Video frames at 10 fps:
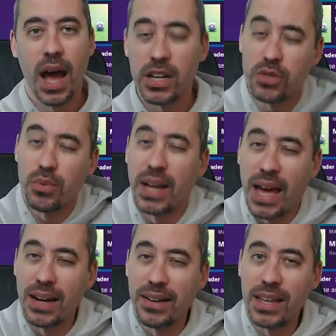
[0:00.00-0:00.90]
I just want to
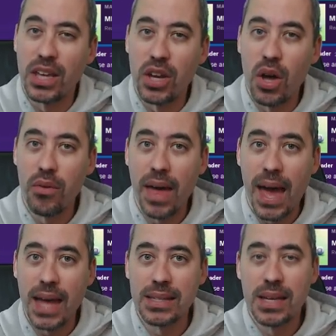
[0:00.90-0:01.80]
kind of let you know
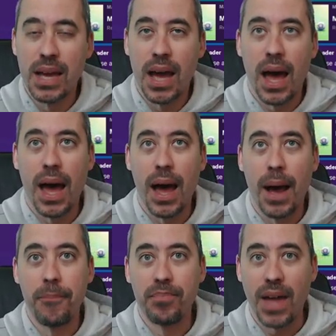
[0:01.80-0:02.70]
that
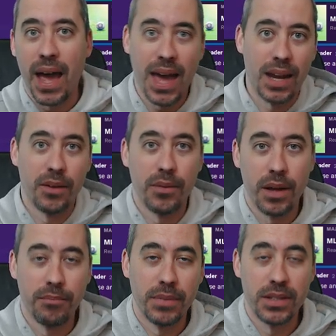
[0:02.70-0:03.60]
um, I had a,
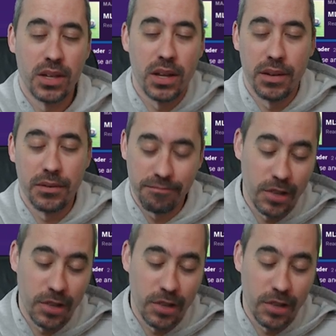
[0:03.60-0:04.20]
a, a uh,